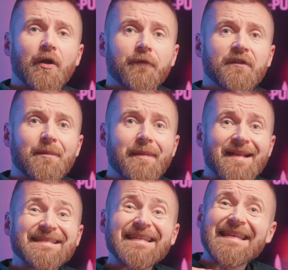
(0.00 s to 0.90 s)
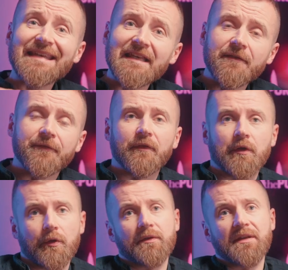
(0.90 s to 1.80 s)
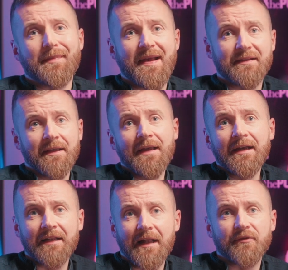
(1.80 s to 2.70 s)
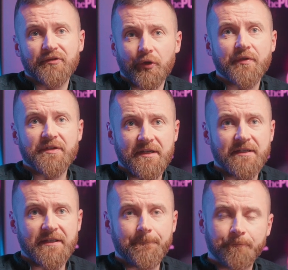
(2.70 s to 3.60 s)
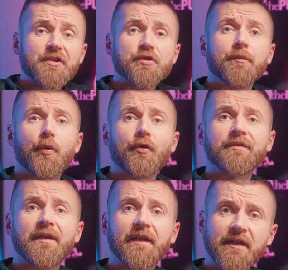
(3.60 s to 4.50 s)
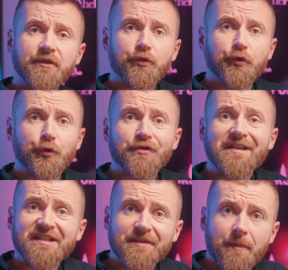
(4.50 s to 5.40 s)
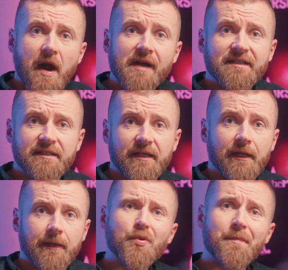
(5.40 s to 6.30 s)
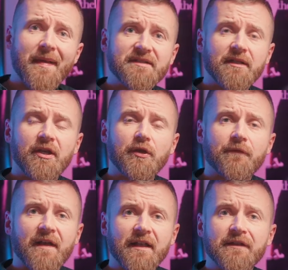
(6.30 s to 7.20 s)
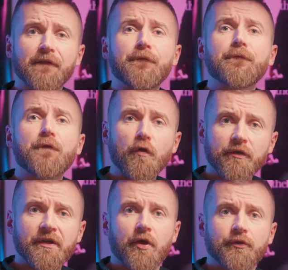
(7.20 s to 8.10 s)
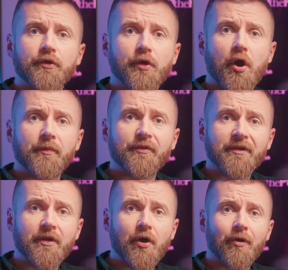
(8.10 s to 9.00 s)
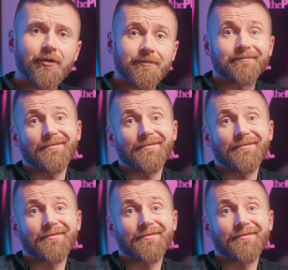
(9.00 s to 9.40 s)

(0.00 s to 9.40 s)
of the best, if not the best, cloud storage system. And at some point they introduced Smart Sync. So basically you've got the folder on your computer called